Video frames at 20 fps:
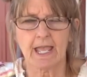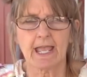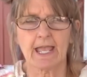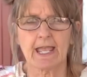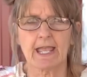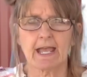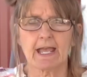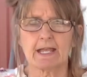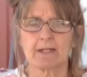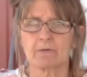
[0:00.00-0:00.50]

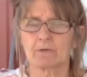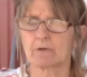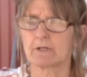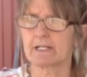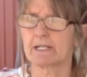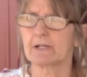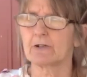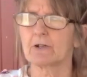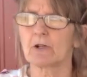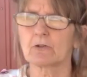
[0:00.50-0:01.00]
And
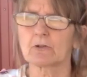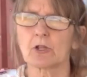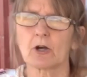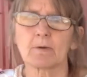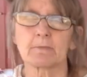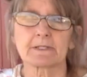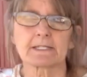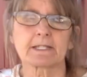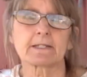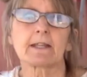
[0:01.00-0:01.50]
here in
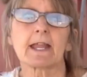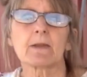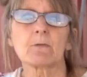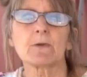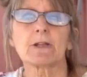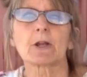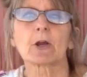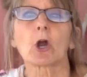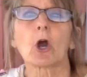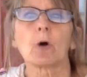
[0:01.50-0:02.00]
Oklahoma today,
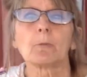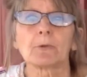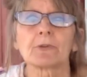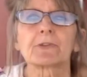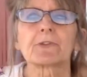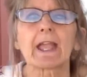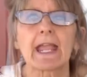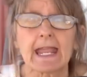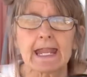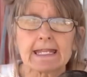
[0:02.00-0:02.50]
we are
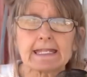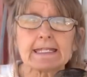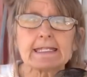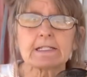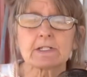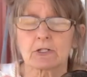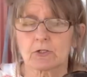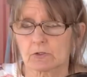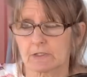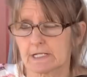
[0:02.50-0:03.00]
almost 80
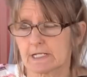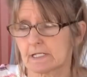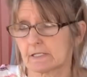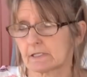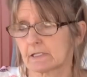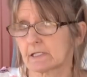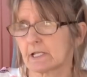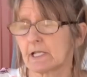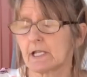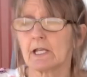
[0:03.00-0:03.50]

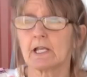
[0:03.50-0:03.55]
degrees.